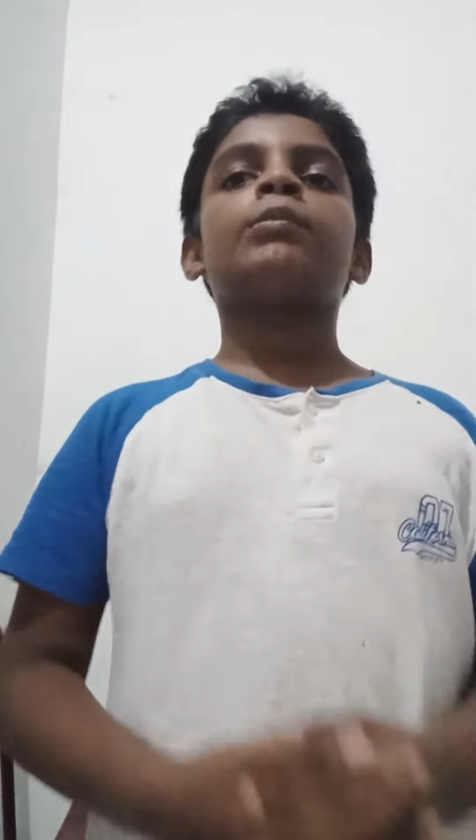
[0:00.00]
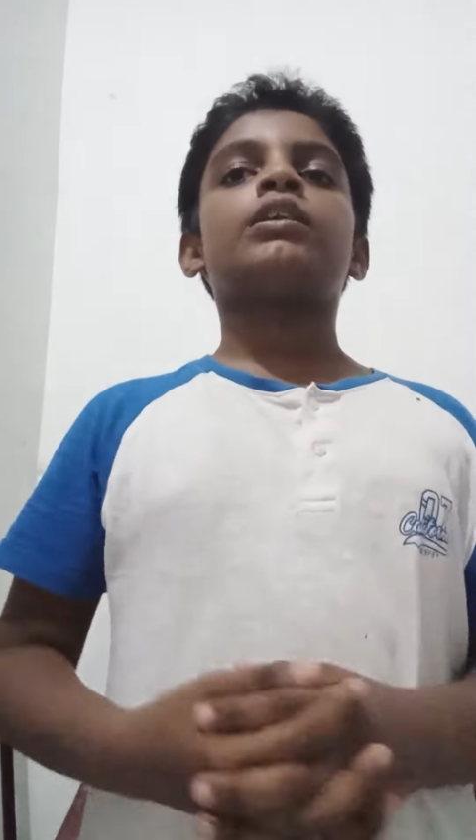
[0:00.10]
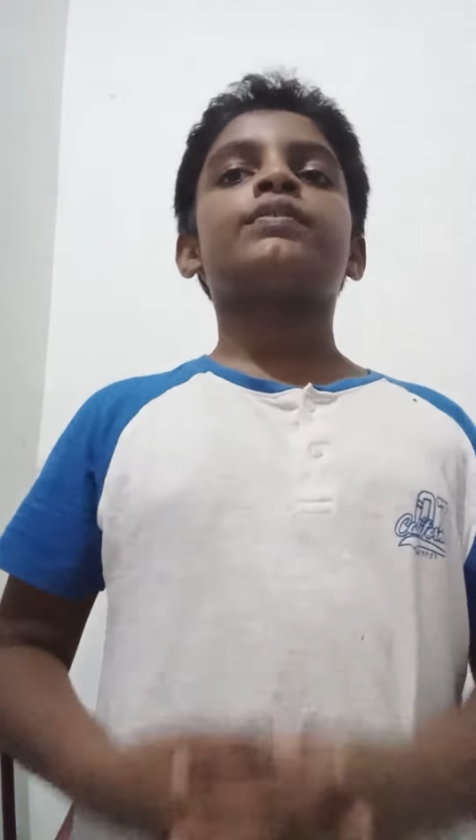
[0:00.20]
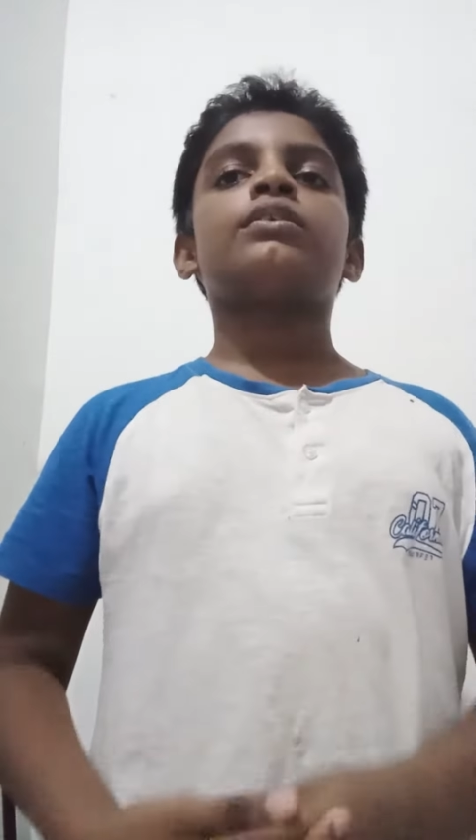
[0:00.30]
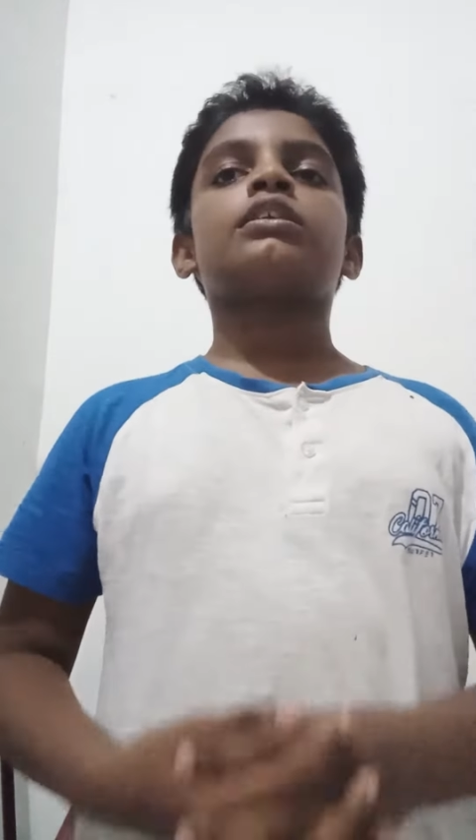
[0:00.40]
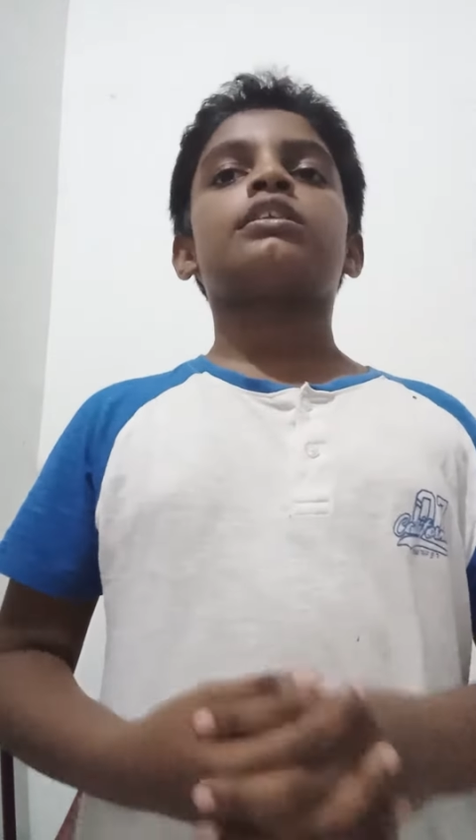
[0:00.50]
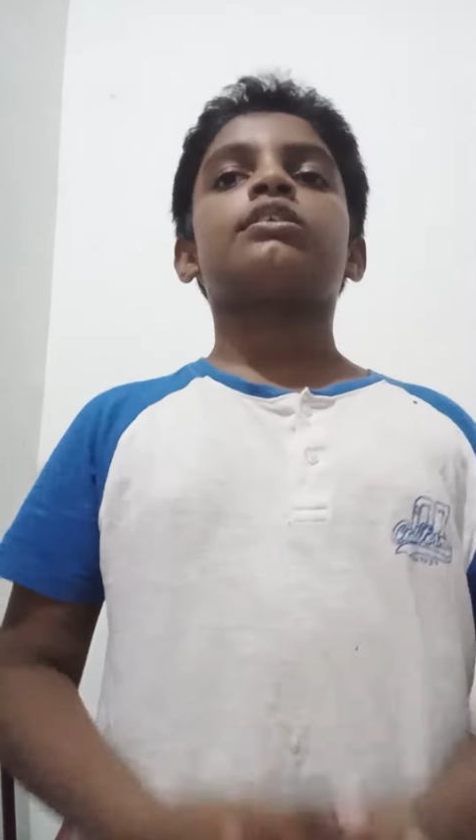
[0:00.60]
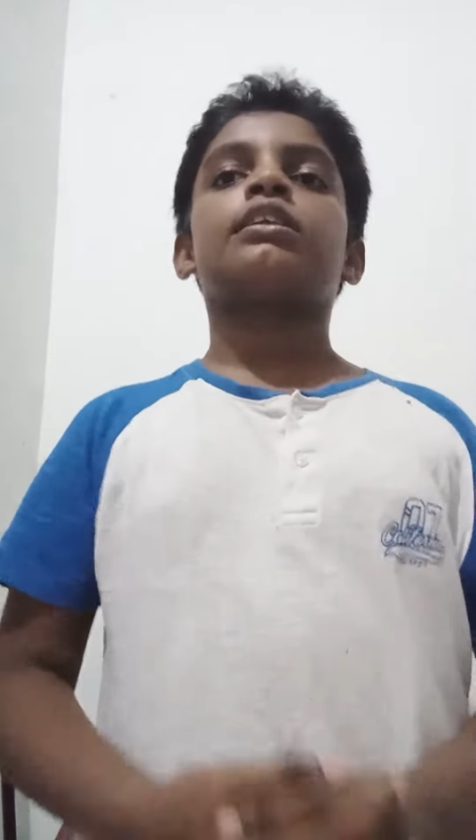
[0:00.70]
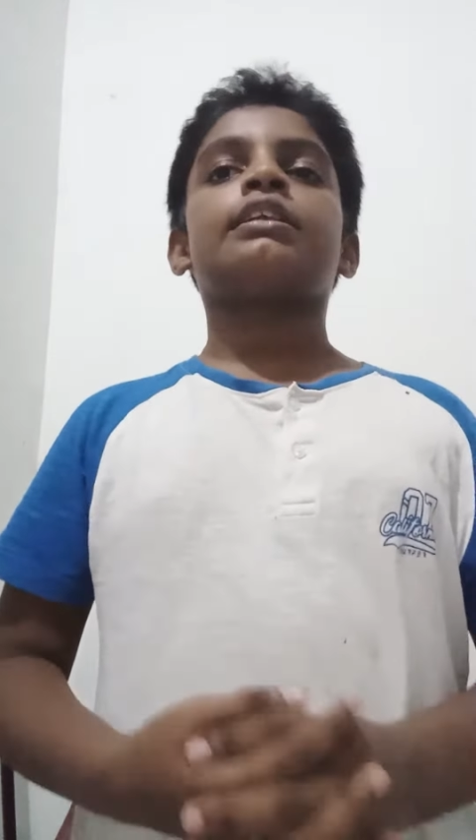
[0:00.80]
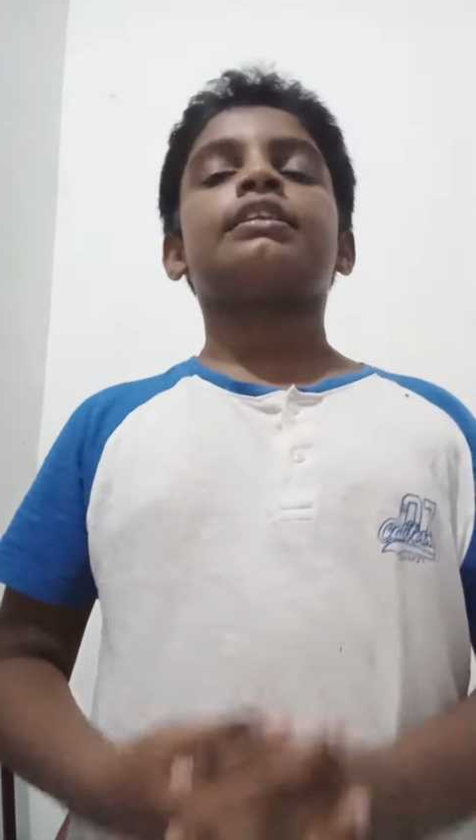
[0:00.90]
this food is
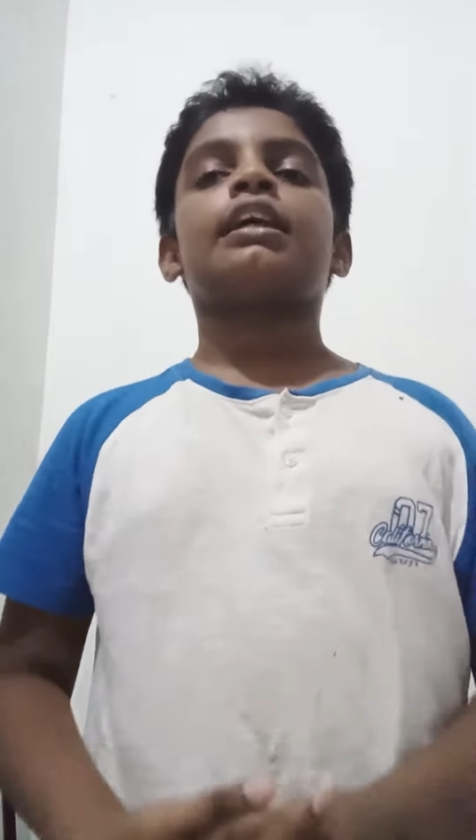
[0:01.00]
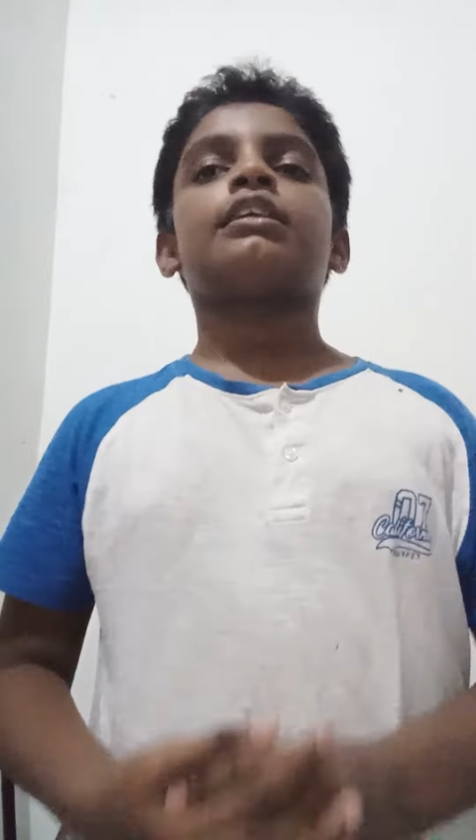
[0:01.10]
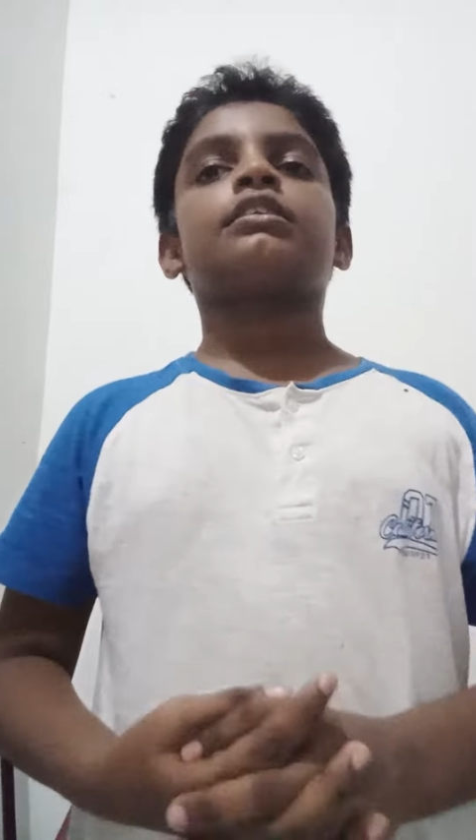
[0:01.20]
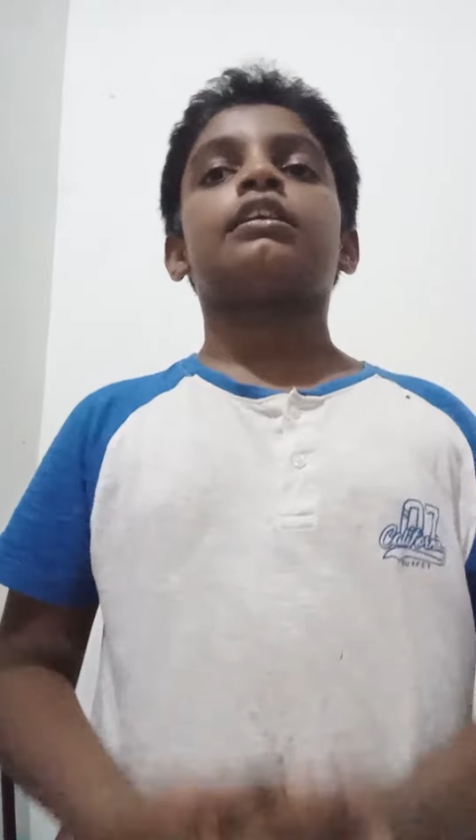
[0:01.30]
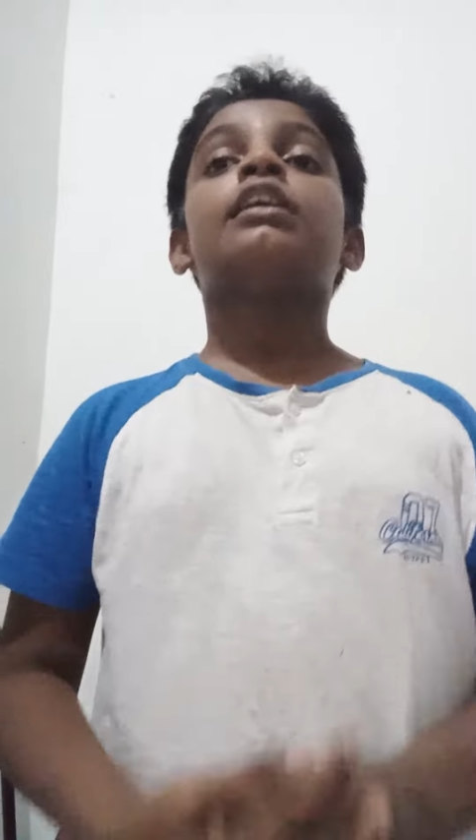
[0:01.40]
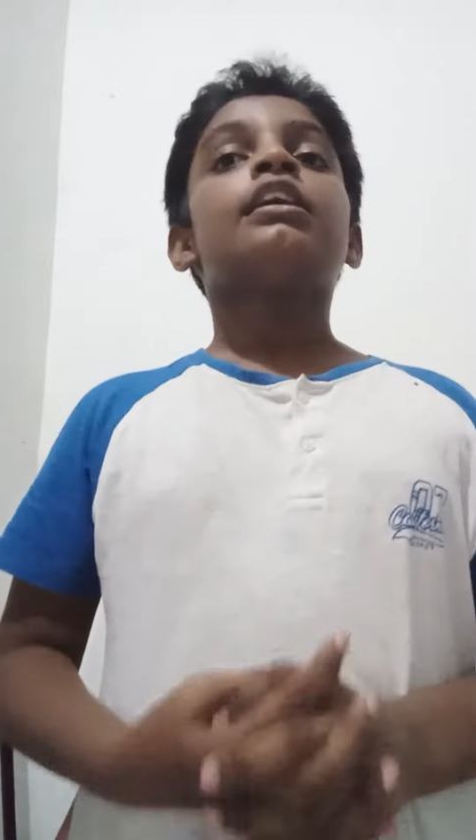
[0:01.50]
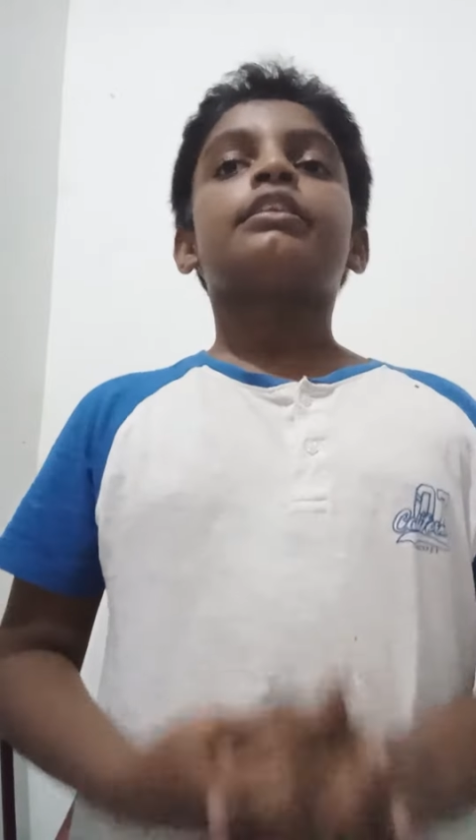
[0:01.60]
looking tasty.